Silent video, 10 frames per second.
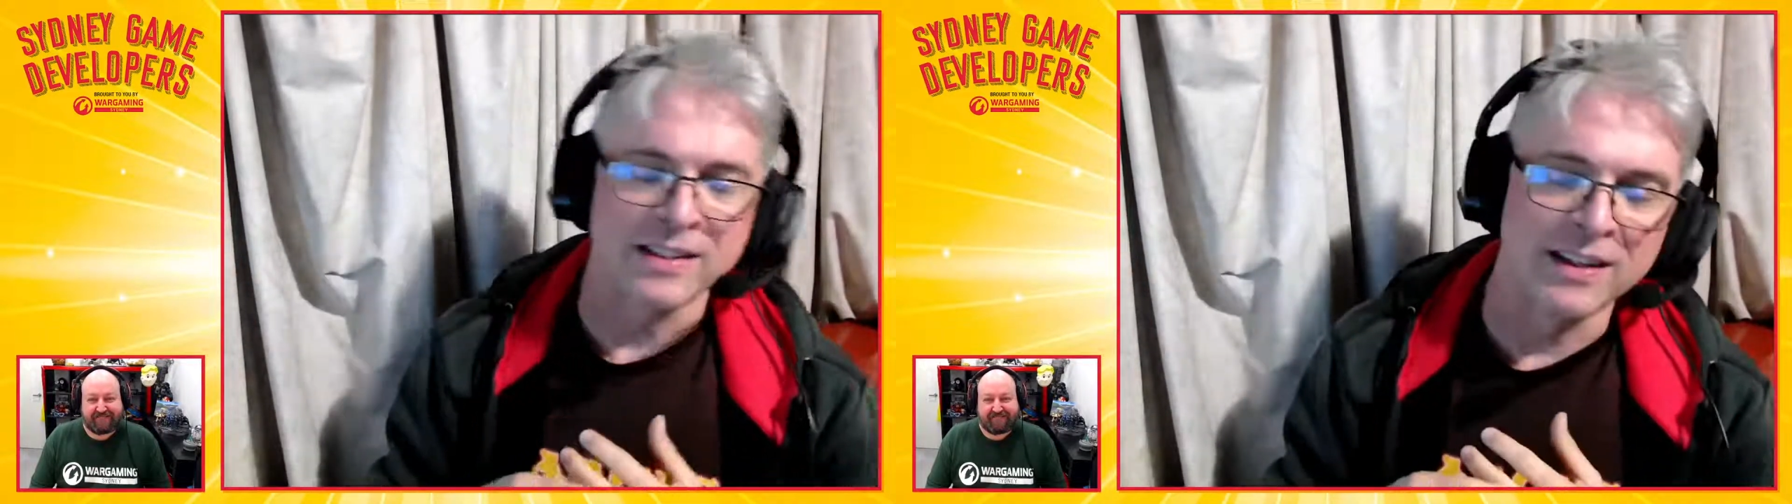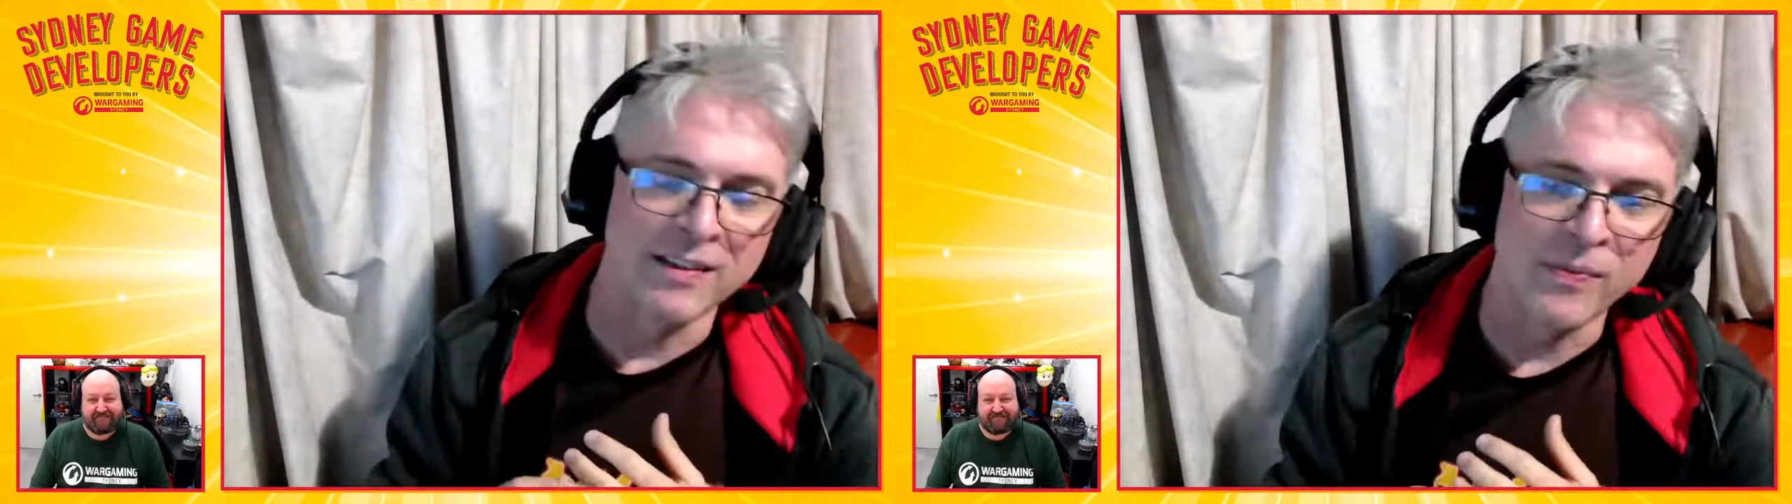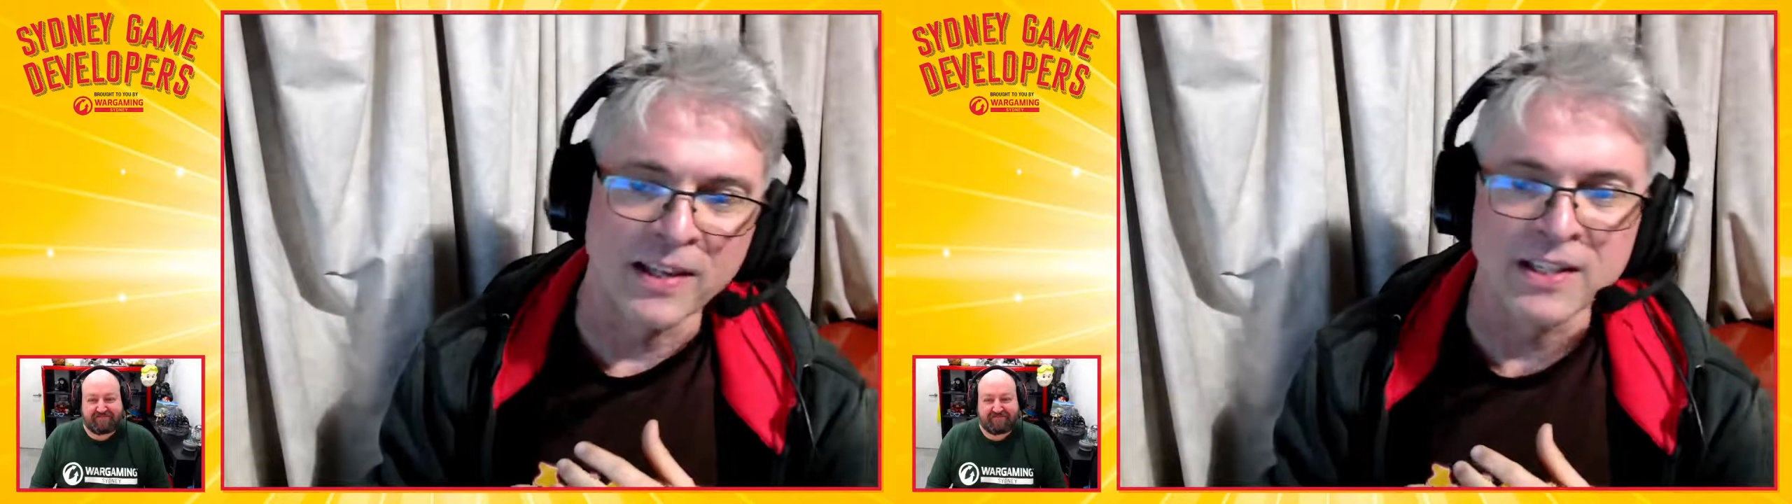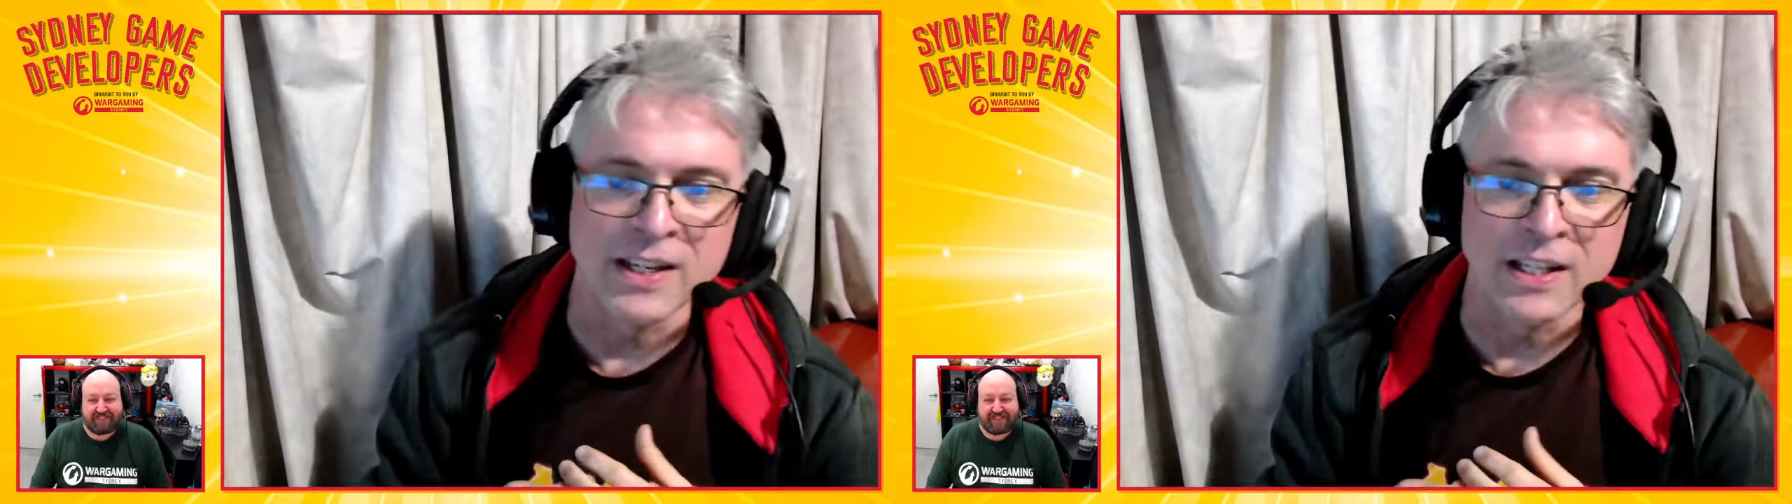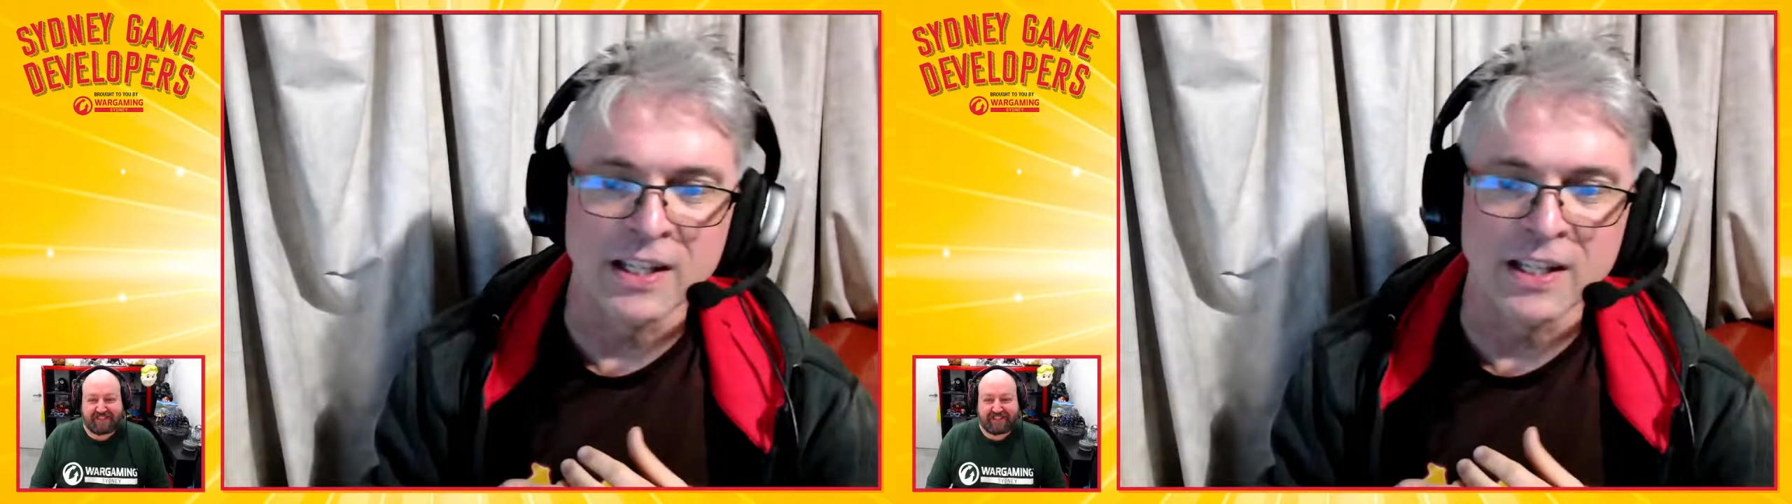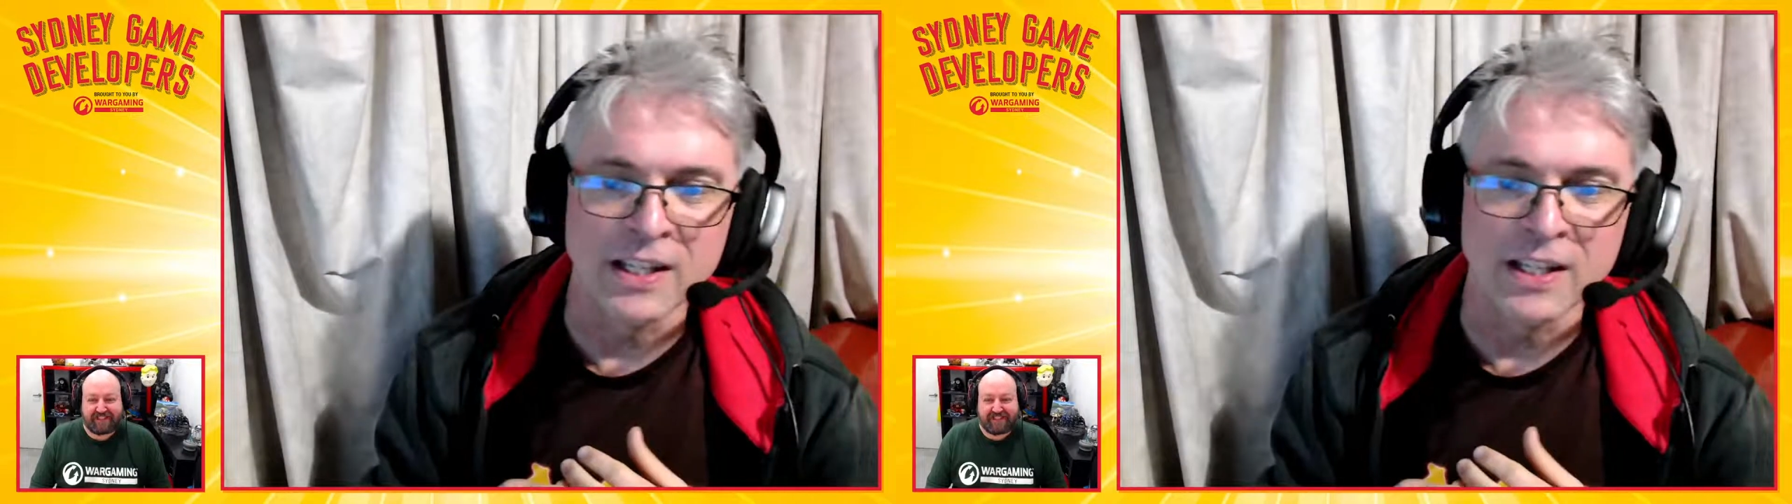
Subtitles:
an easy